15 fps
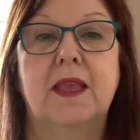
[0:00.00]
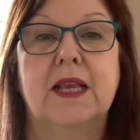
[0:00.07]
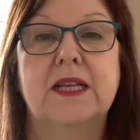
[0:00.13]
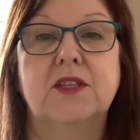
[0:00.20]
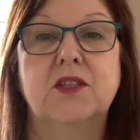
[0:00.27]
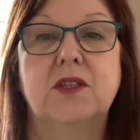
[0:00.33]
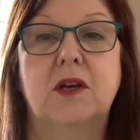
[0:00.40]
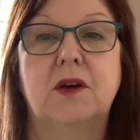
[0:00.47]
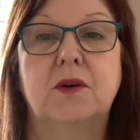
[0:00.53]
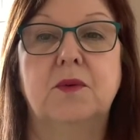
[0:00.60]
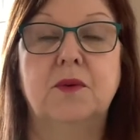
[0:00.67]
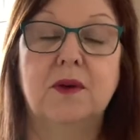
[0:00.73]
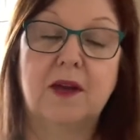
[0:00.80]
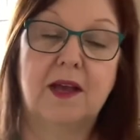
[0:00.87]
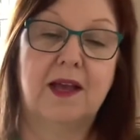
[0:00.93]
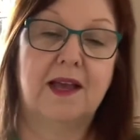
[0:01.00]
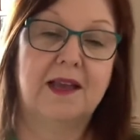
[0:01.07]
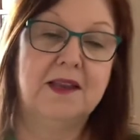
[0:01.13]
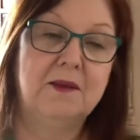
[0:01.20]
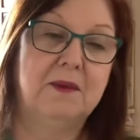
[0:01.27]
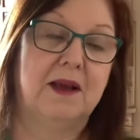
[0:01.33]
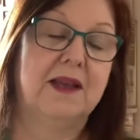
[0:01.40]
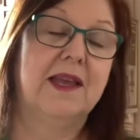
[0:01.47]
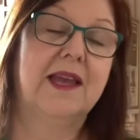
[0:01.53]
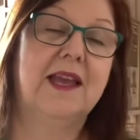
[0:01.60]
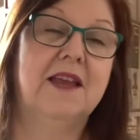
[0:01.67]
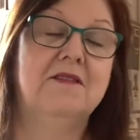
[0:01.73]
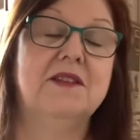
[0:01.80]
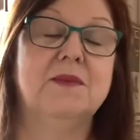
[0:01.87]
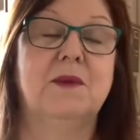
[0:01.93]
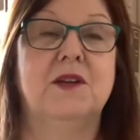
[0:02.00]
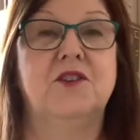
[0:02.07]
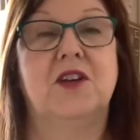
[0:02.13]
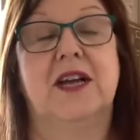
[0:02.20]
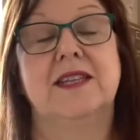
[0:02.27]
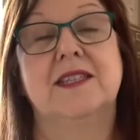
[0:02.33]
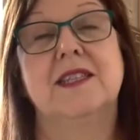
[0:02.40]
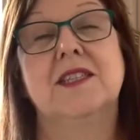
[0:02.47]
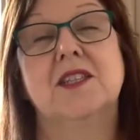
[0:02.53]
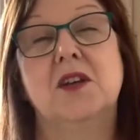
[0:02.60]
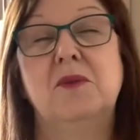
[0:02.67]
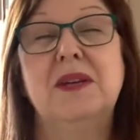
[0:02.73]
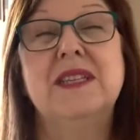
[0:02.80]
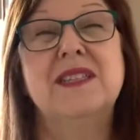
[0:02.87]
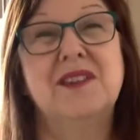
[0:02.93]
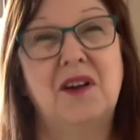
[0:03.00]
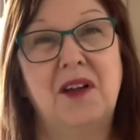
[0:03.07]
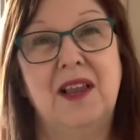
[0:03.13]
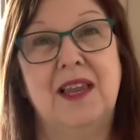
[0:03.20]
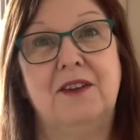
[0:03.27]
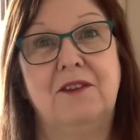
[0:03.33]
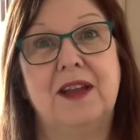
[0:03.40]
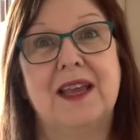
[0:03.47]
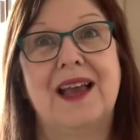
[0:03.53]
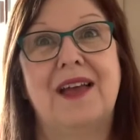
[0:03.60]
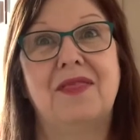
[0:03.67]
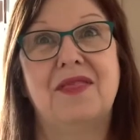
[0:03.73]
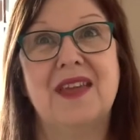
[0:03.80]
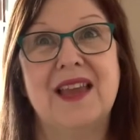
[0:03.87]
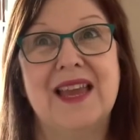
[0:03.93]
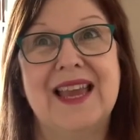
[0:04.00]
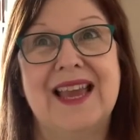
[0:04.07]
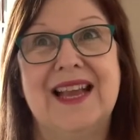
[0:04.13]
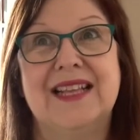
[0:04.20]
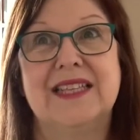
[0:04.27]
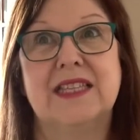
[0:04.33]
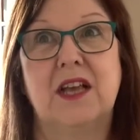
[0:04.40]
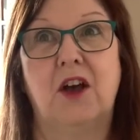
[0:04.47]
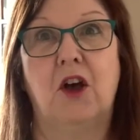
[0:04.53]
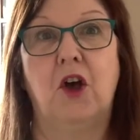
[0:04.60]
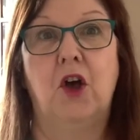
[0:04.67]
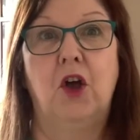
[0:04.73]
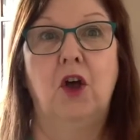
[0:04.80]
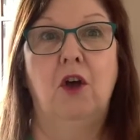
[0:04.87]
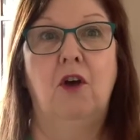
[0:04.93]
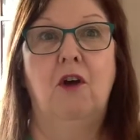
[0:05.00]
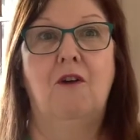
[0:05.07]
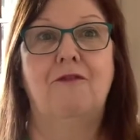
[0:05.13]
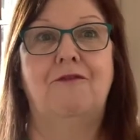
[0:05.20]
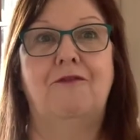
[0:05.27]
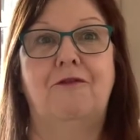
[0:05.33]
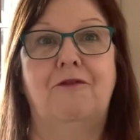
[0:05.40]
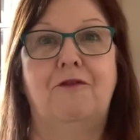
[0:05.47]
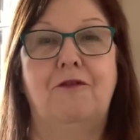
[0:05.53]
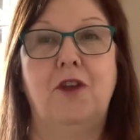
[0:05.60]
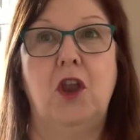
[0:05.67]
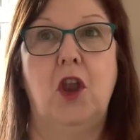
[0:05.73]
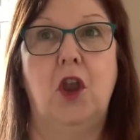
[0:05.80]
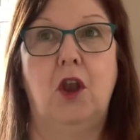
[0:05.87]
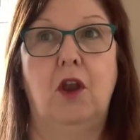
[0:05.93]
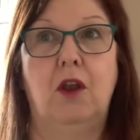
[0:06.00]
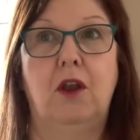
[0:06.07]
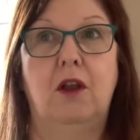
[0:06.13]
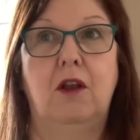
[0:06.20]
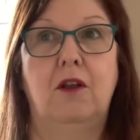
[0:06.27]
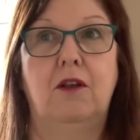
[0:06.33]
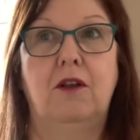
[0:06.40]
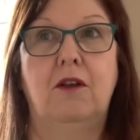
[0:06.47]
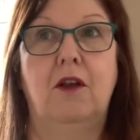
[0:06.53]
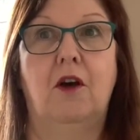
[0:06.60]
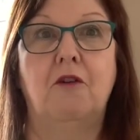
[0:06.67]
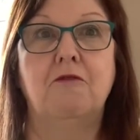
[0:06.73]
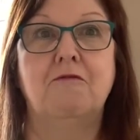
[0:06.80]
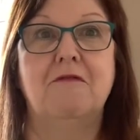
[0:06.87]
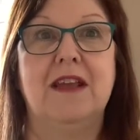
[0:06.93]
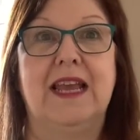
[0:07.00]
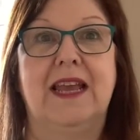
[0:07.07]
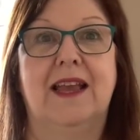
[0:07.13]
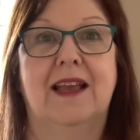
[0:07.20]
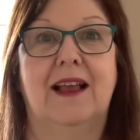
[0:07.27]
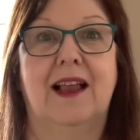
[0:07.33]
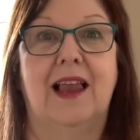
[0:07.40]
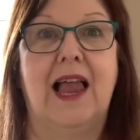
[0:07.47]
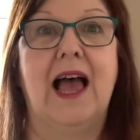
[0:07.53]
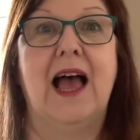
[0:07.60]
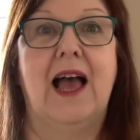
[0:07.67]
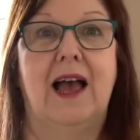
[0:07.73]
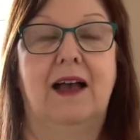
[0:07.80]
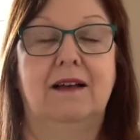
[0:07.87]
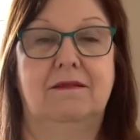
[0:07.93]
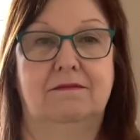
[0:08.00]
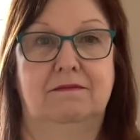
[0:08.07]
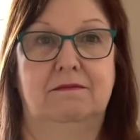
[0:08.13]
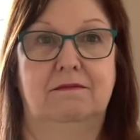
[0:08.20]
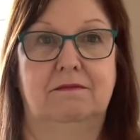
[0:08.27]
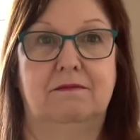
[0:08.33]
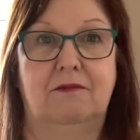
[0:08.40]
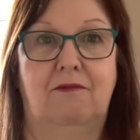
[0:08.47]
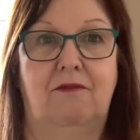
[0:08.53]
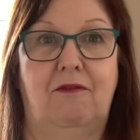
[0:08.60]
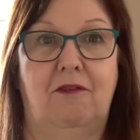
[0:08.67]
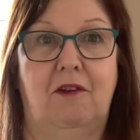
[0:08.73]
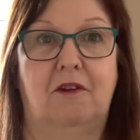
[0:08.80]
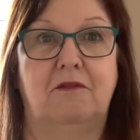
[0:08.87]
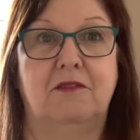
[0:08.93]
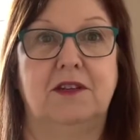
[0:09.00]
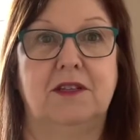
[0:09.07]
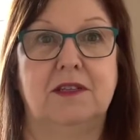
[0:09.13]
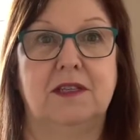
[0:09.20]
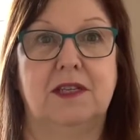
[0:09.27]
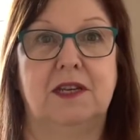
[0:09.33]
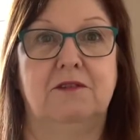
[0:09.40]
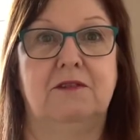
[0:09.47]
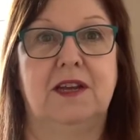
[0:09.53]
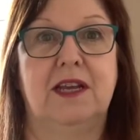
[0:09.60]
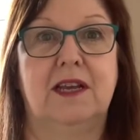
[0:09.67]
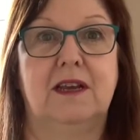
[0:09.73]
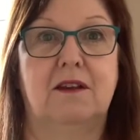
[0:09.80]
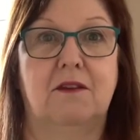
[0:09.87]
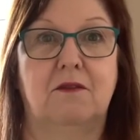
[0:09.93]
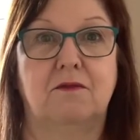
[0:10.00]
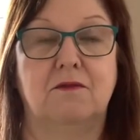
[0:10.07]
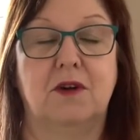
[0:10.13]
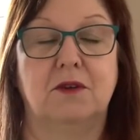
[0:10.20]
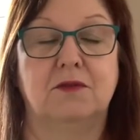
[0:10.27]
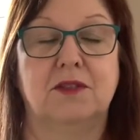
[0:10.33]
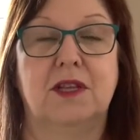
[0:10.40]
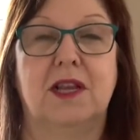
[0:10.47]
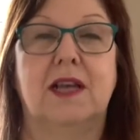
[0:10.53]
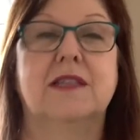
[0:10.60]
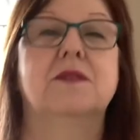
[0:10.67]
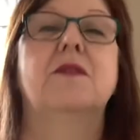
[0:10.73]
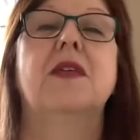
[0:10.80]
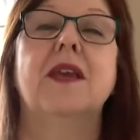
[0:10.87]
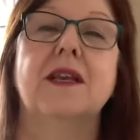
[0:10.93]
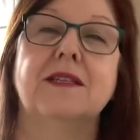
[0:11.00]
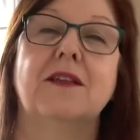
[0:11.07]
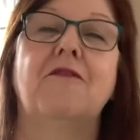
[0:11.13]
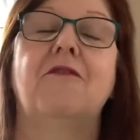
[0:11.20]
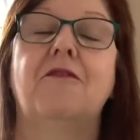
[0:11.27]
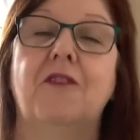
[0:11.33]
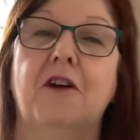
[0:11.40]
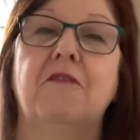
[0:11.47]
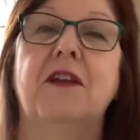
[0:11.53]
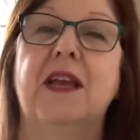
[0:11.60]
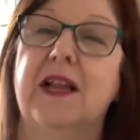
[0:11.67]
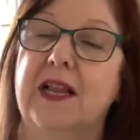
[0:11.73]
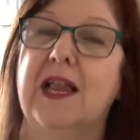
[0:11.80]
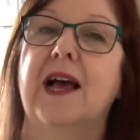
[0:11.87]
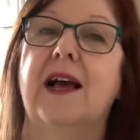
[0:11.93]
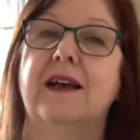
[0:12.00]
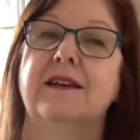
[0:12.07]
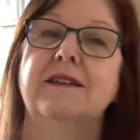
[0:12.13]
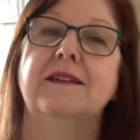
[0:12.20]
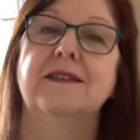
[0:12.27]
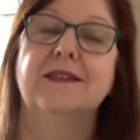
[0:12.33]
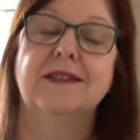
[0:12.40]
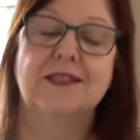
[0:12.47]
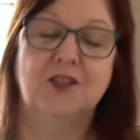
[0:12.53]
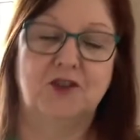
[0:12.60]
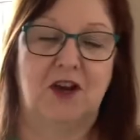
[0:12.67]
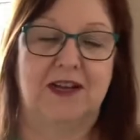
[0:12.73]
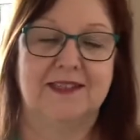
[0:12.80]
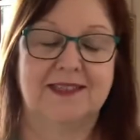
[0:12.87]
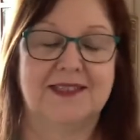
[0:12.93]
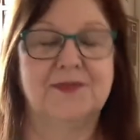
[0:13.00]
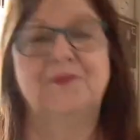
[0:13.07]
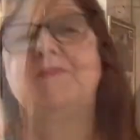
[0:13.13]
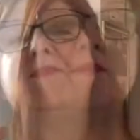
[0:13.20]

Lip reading: So anyway, here is my dress. So it's not a Lyric. I think it's a Flo-ric-lair. Florence Lyric Rose Claire. So I think it's a Flo-ric-lair dress.